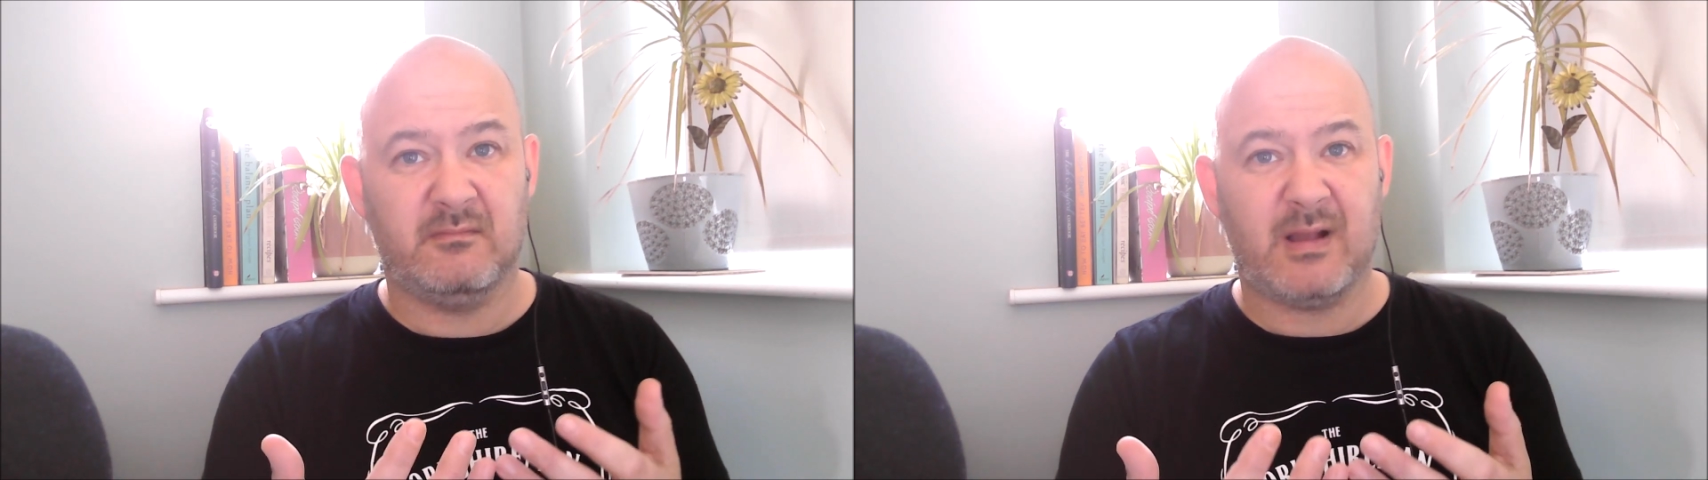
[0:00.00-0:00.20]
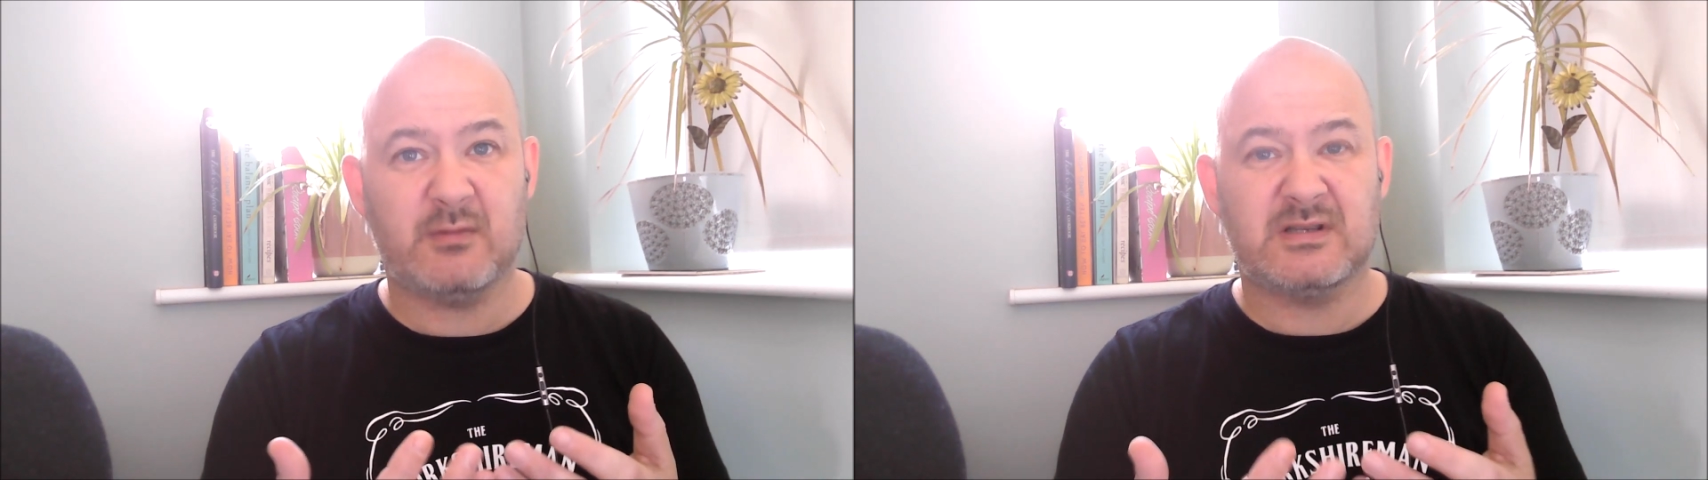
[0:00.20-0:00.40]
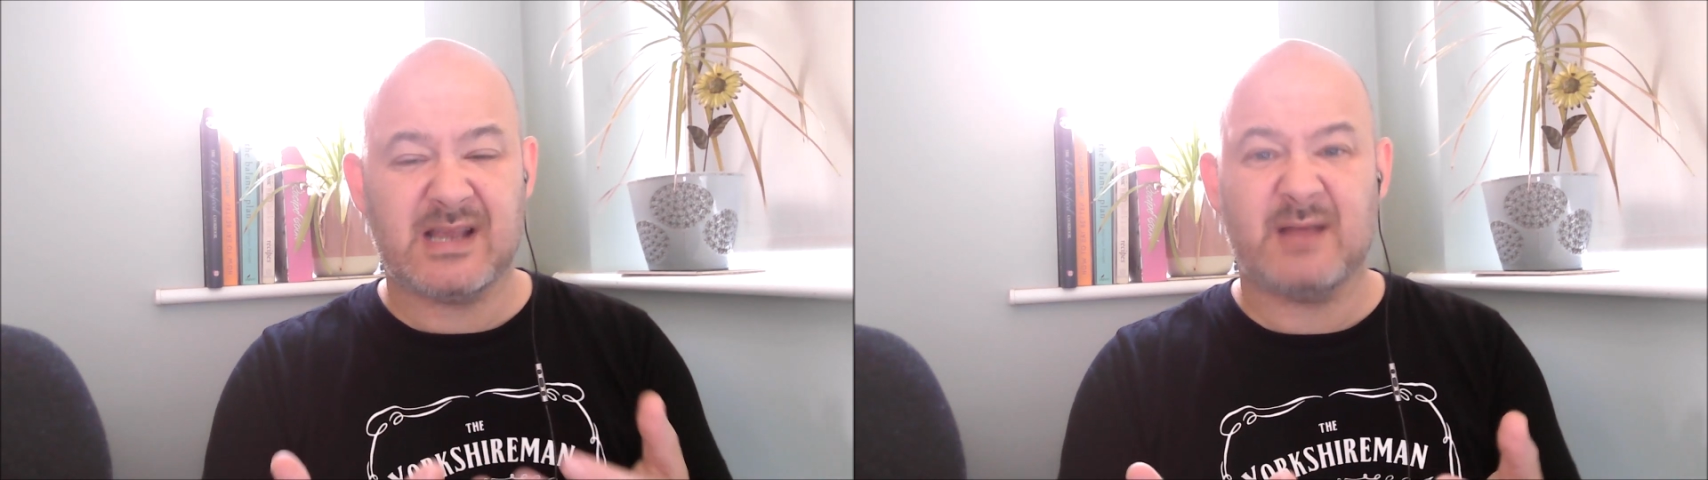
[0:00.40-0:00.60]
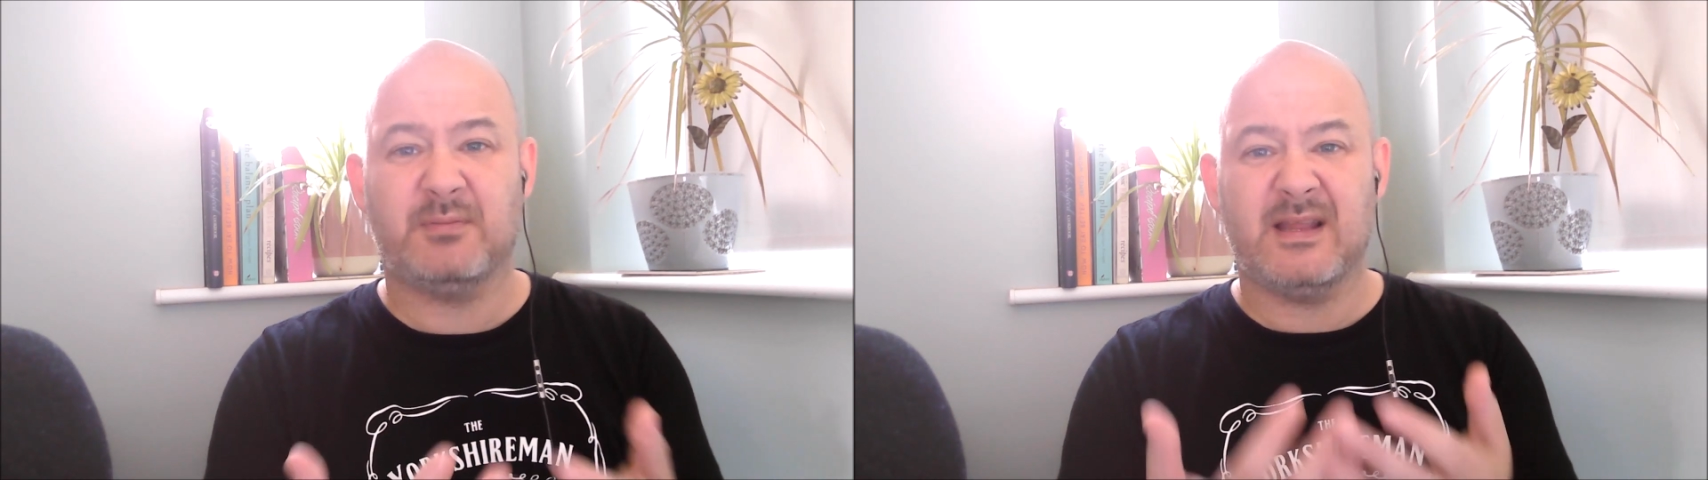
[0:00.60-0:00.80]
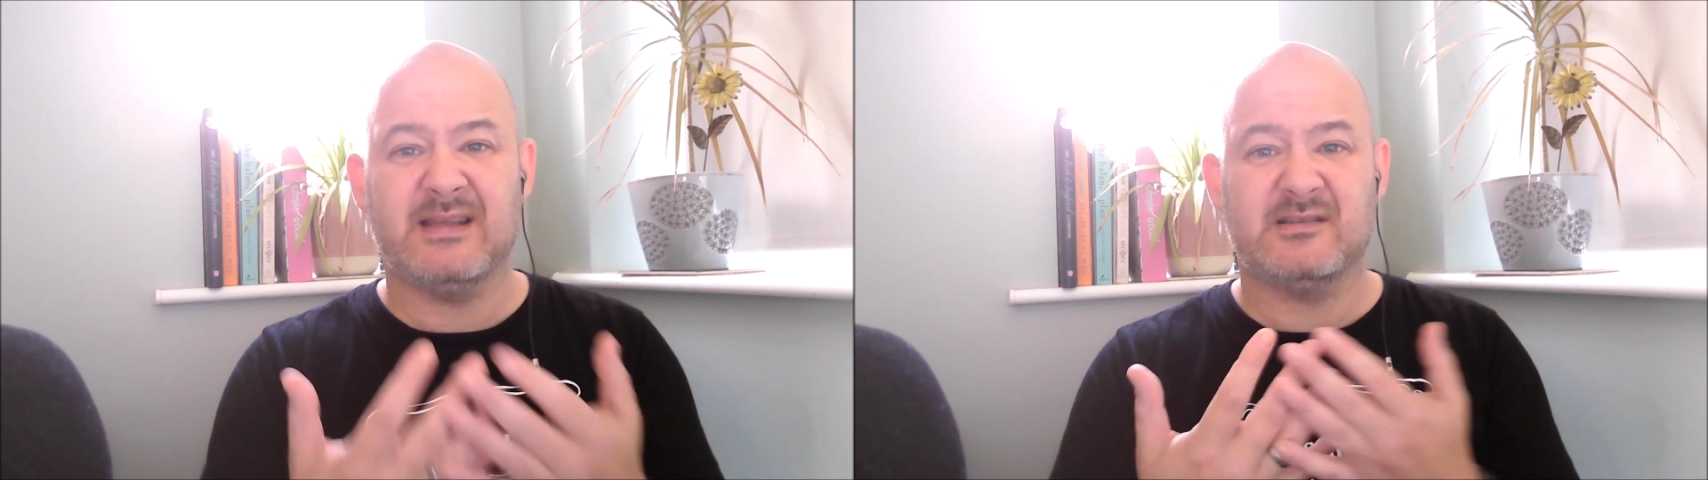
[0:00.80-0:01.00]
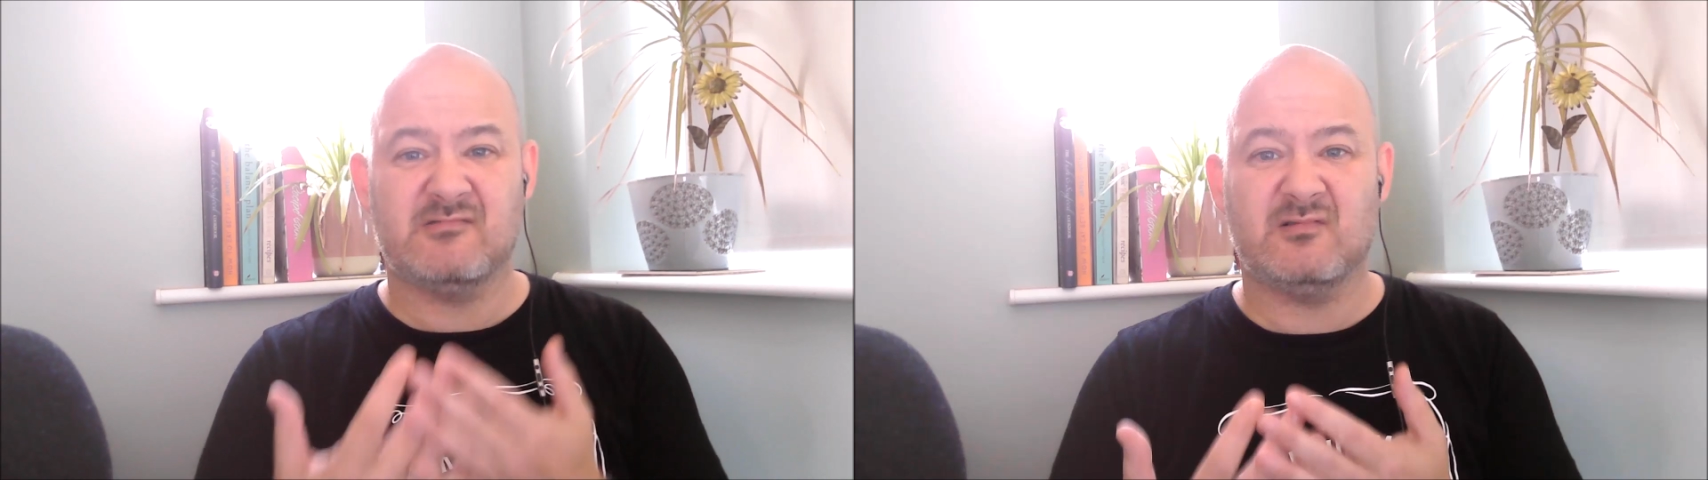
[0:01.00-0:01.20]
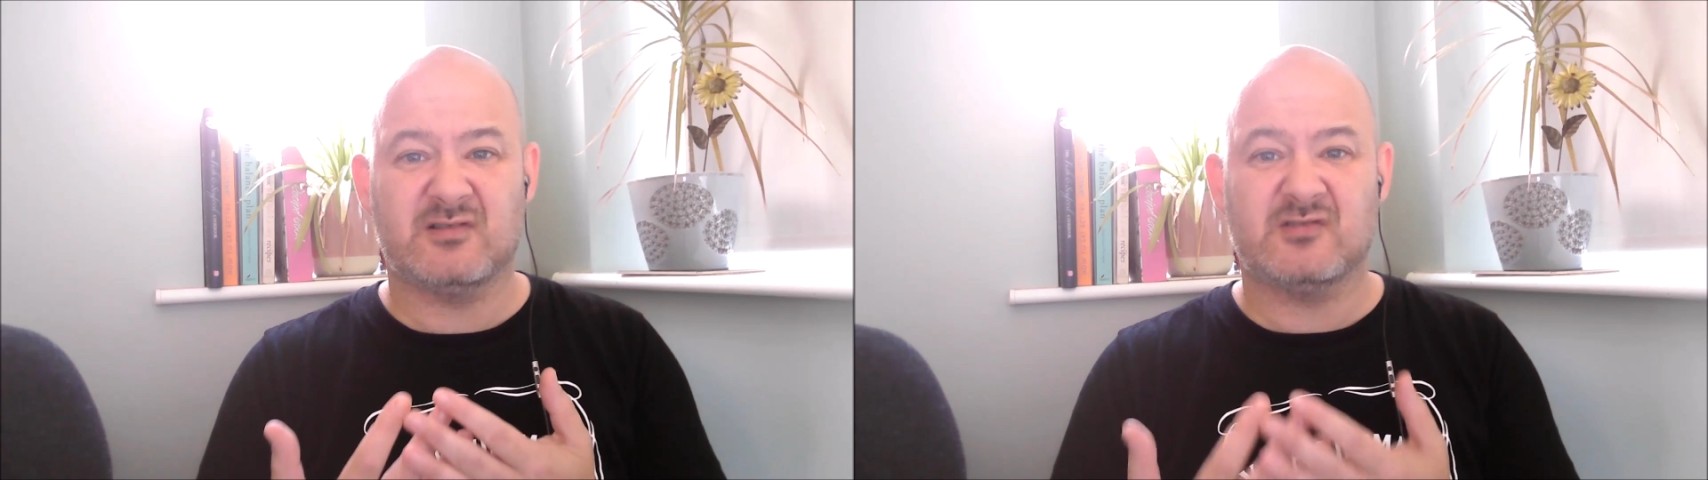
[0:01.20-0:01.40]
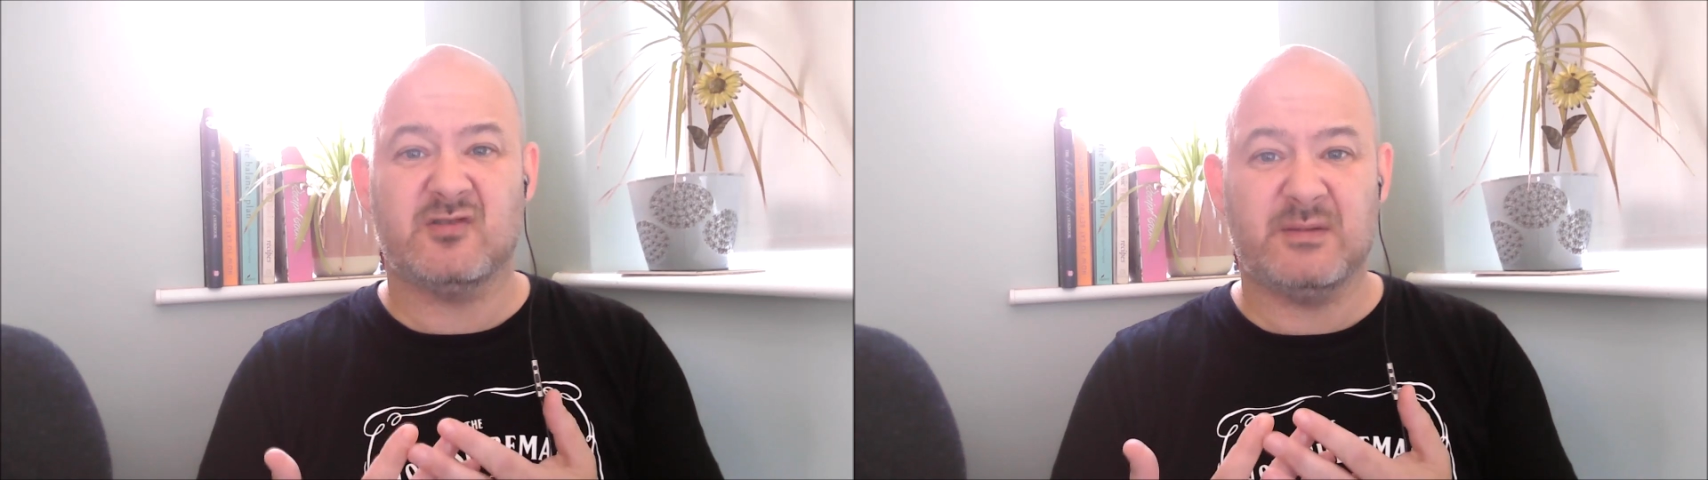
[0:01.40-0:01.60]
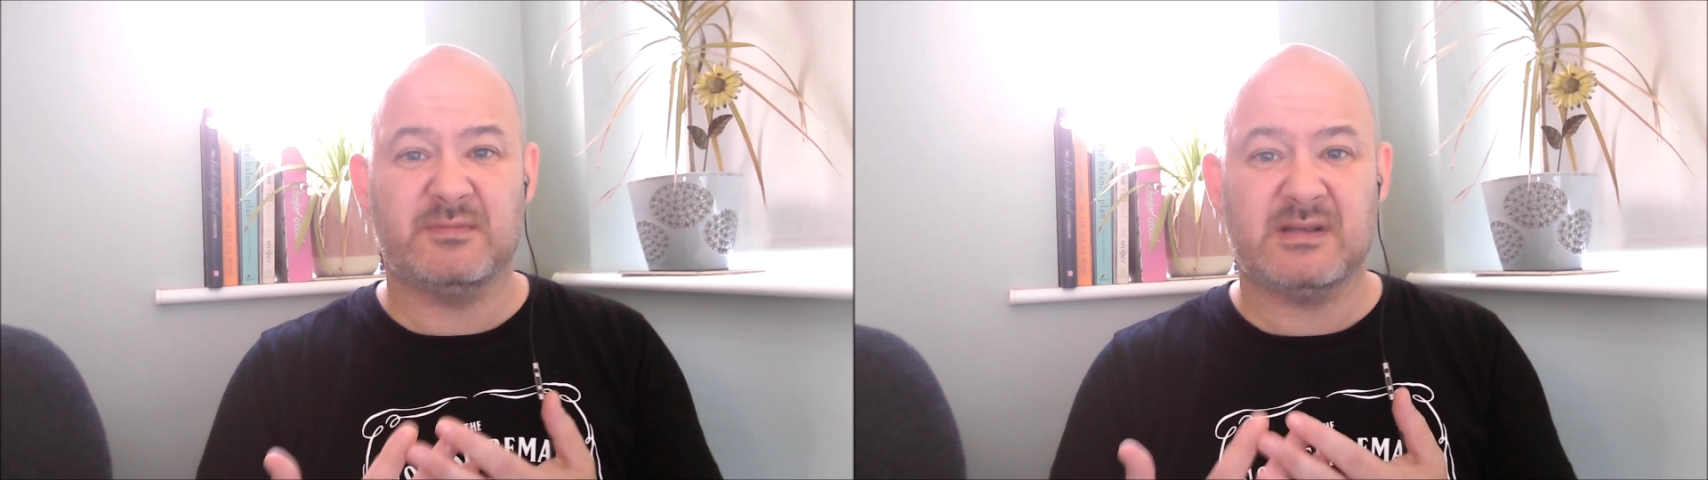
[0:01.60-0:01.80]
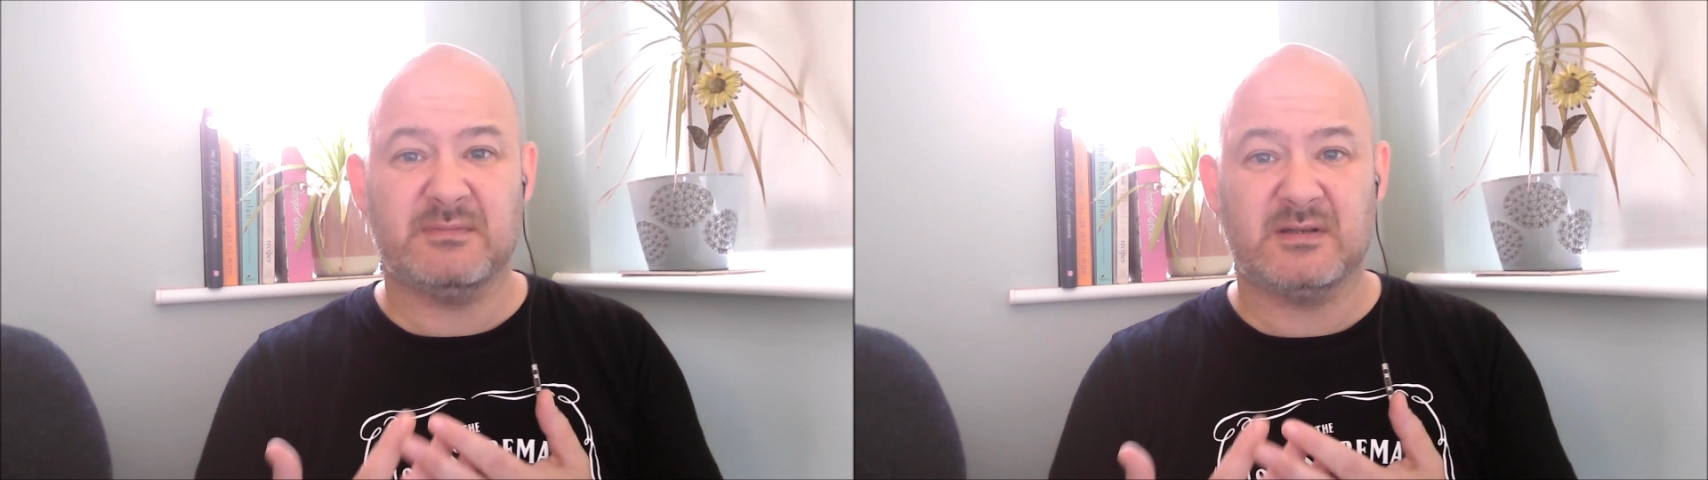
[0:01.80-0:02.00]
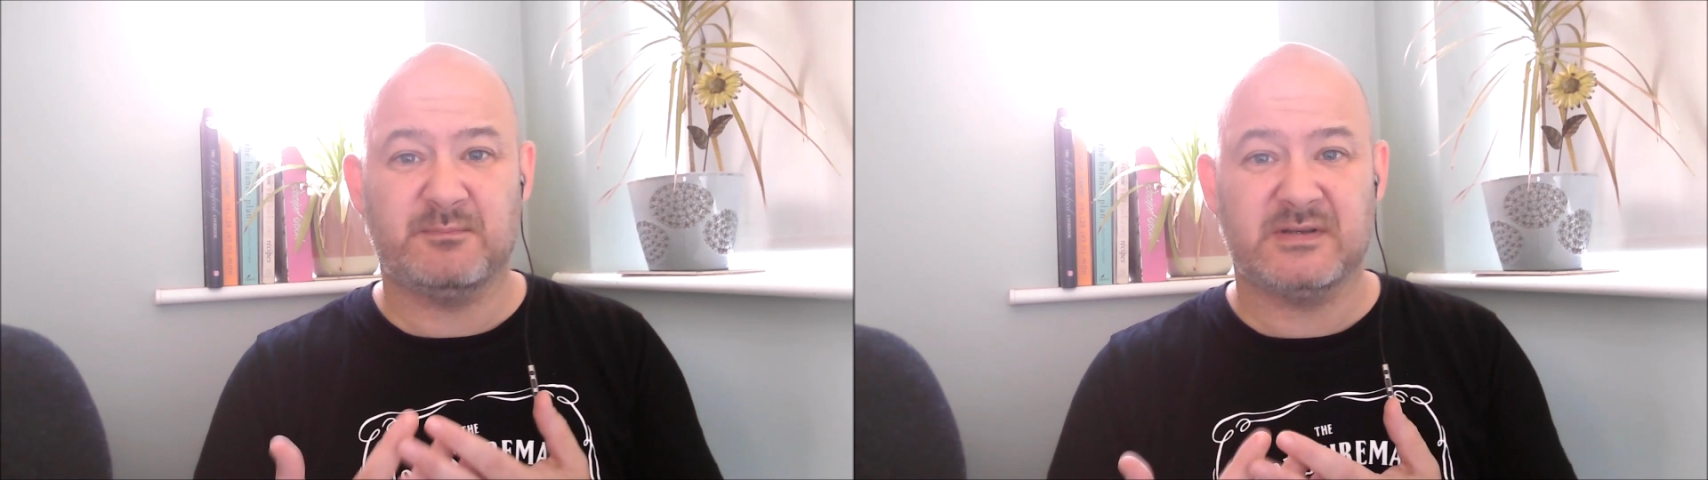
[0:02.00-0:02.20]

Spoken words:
I would say our players are all stood in similar